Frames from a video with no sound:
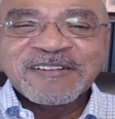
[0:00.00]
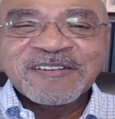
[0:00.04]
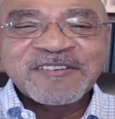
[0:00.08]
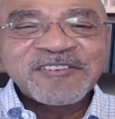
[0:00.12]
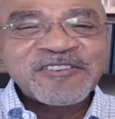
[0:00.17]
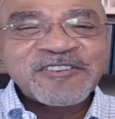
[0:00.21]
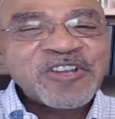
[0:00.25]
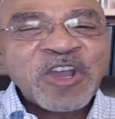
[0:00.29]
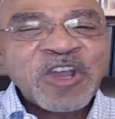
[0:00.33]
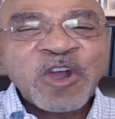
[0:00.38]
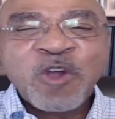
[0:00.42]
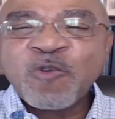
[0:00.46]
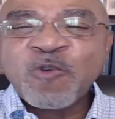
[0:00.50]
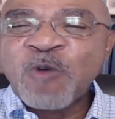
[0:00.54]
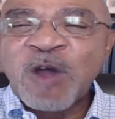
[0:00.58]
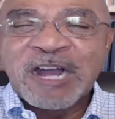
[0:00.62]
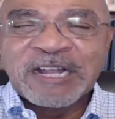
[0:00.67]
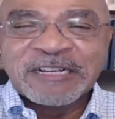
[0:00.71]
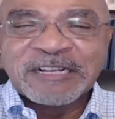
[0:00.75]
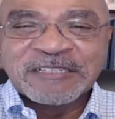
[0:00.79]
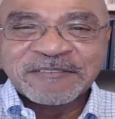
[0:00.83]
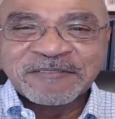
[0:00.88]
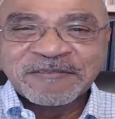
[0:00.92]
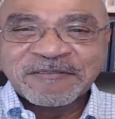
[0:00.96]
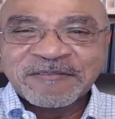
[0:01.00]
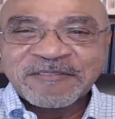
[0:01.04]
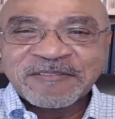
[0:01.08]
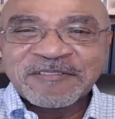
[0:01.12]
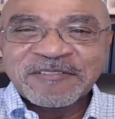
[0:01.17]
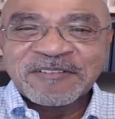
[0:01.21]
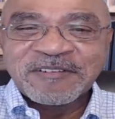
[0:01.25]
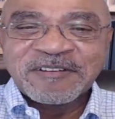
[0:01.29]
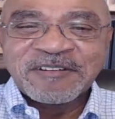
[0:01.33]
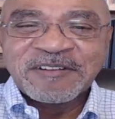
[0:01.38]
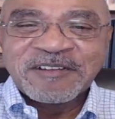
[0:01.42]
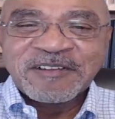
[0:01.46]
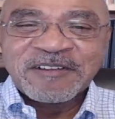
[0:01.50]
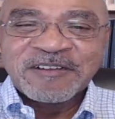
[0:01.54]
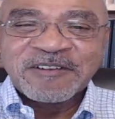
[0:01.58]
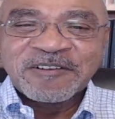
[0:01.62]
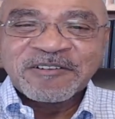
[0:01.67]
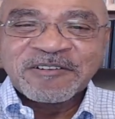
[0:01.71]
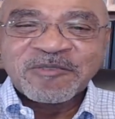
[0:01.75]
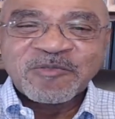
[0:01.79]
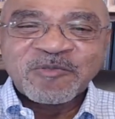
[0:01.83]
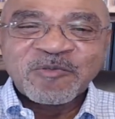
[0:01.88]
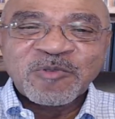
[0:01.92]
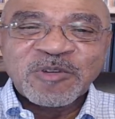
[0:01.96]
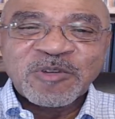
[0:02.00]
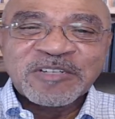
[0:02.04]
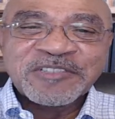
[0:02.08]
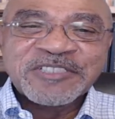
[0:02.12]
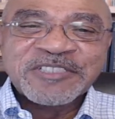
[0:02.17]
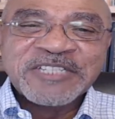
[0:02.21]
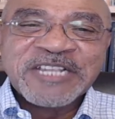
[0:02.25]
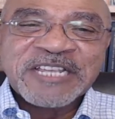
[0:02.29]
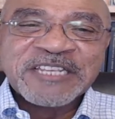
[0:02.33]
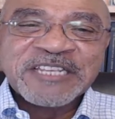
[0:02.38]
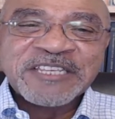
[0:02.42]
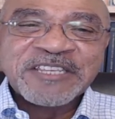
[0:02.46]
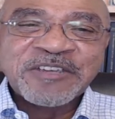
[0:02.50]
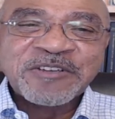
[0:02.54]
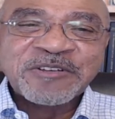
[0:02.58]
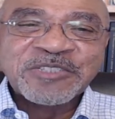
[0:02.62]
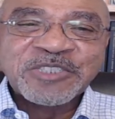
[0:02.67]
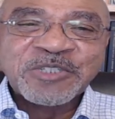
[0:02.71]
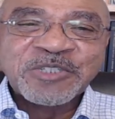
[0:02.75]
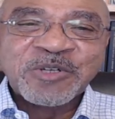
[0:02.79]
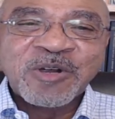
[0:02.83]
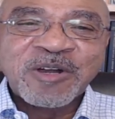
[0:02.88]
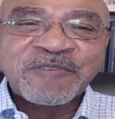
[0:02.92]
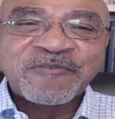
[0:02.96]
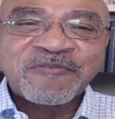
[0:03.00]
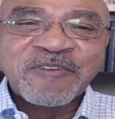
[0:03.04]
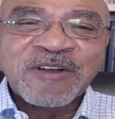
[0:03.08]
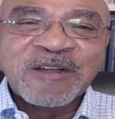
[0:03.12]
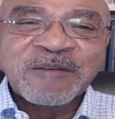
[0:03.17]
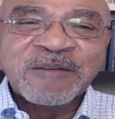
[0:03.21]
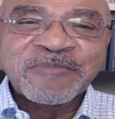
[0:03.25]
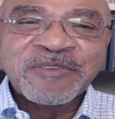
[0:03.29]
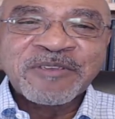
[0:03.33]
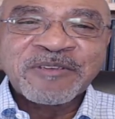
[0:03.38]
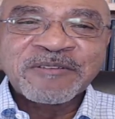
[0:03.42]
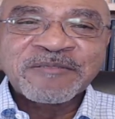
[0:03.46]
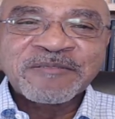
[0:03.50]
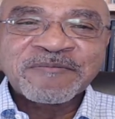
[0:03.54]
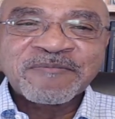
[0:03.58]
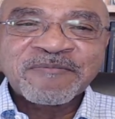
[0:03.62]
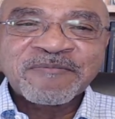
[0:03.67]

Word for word: No one will take your joy from you.